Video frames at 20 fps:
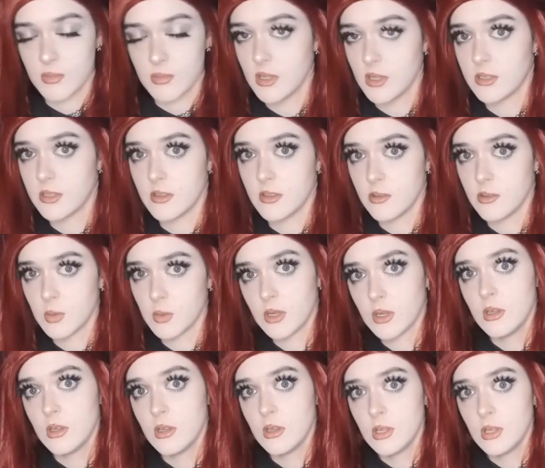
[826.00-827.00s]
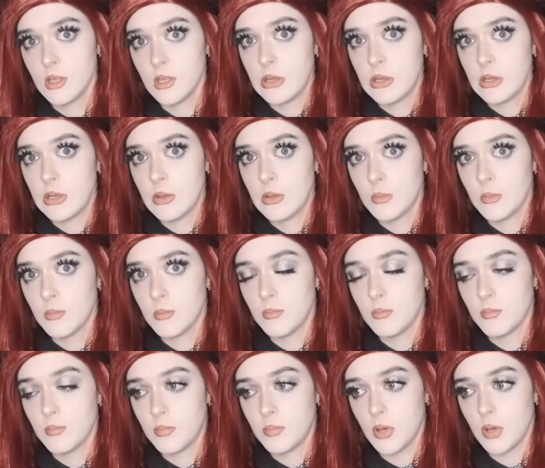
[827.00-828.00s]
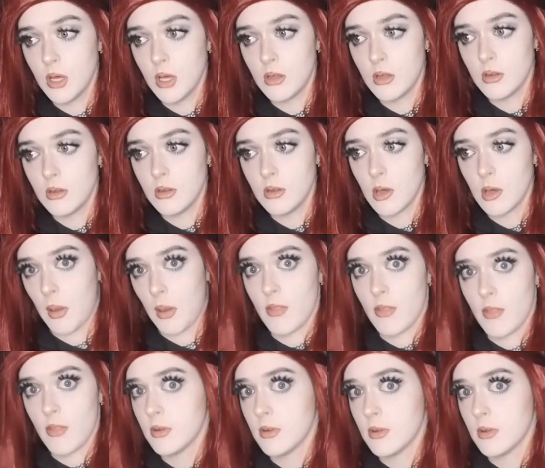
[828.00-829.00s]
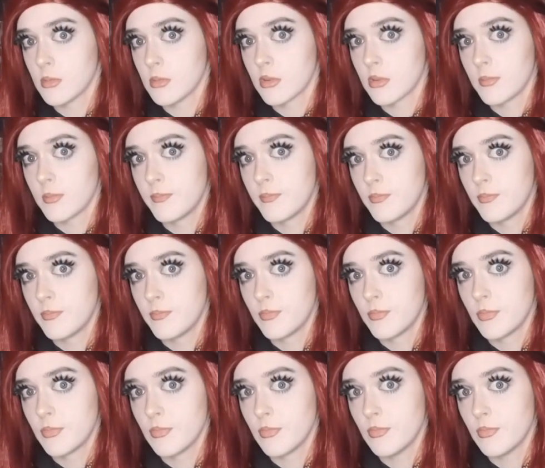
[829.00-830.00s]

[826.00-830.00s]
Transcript: They're very similar to this one, but about other films.